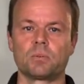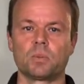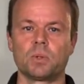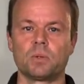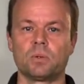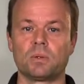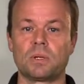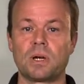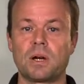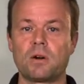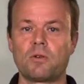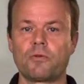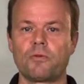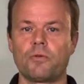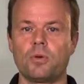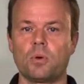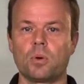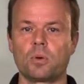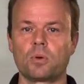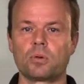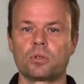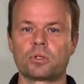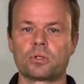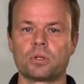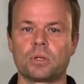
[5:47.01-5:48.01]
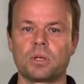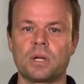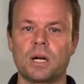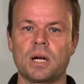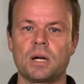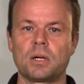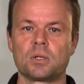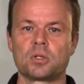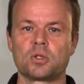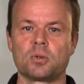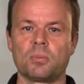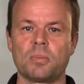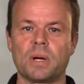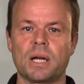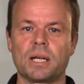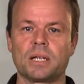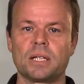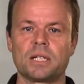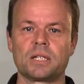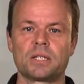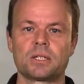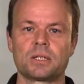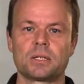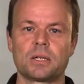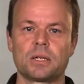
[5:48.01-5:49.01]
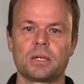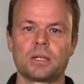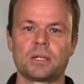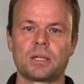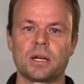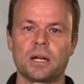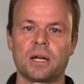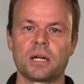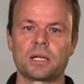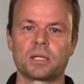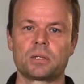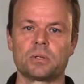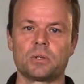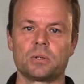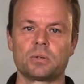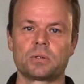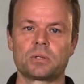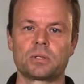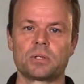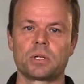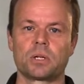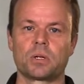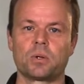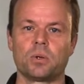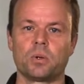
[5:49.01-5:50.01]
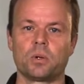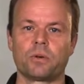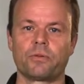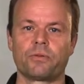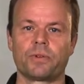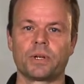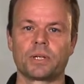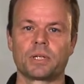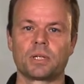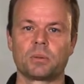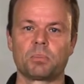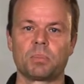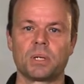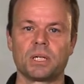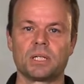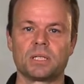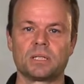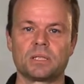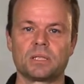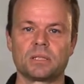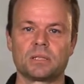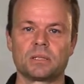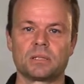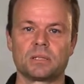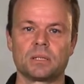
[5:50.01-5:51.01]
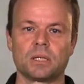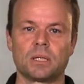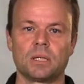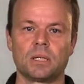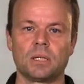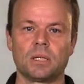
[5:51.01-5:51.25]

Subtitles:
we will now focus on how to manage and diagnose the co-infected patient.